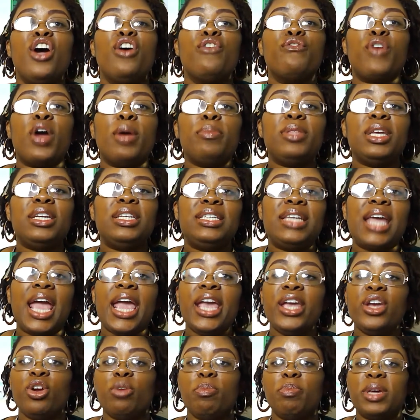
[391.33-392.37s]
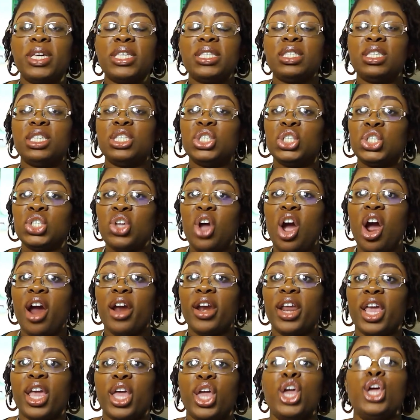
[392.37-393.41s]
from the date your business
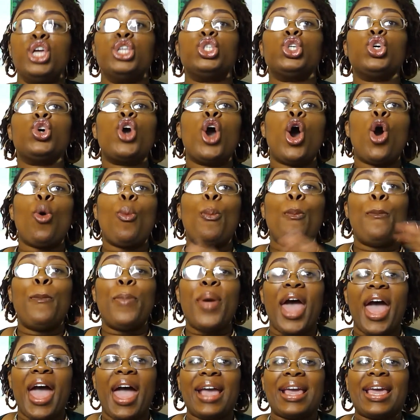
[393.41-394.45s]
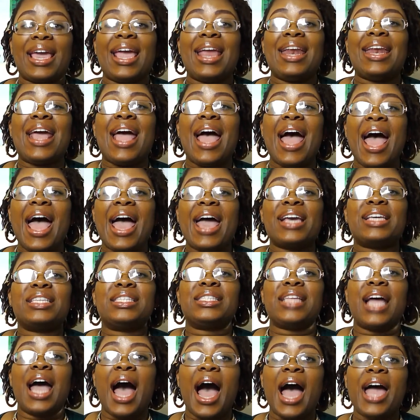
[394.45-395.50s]
started to go back and ask
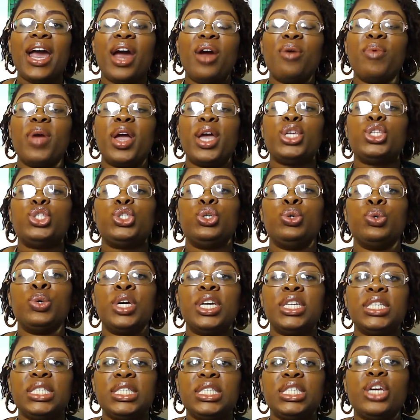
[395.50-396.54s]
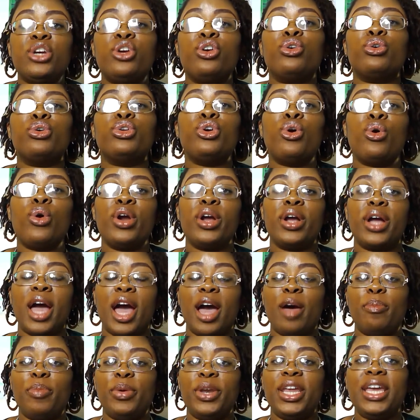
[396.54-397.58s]
the IRS to consider your
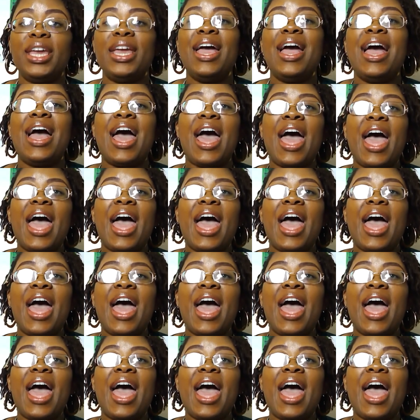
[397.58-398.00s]
company